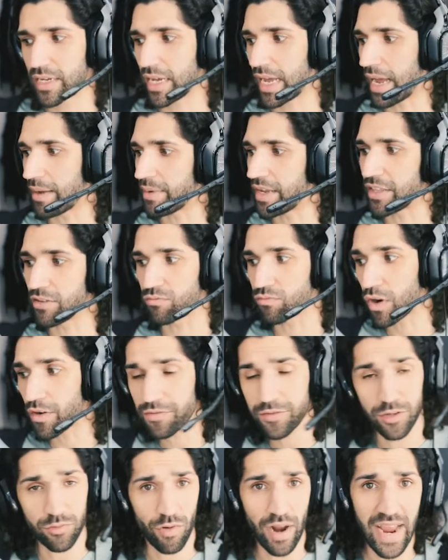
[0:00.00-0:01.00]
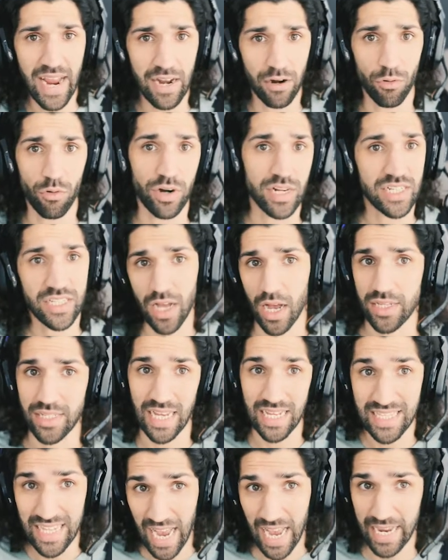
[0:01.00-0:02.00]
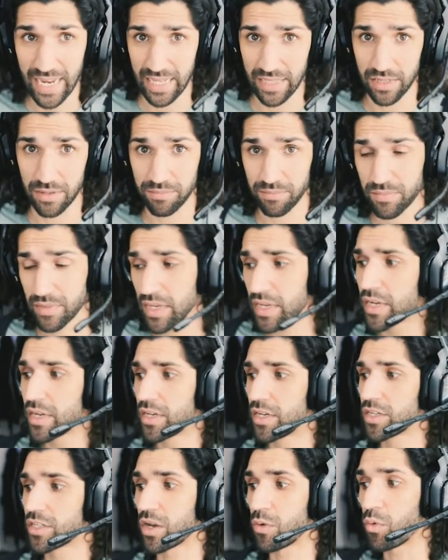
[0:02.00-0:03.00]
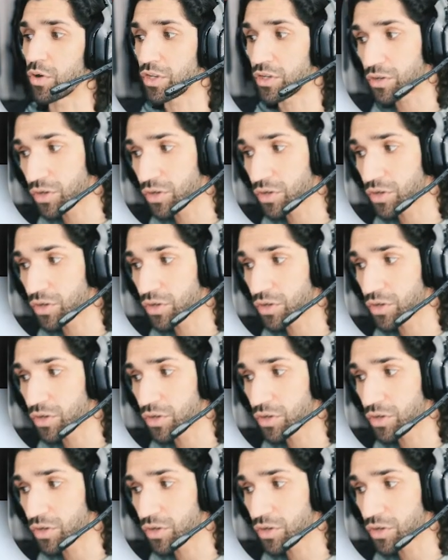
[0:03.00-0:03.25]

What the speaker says: either rough terrain or it starts attacking them. So what you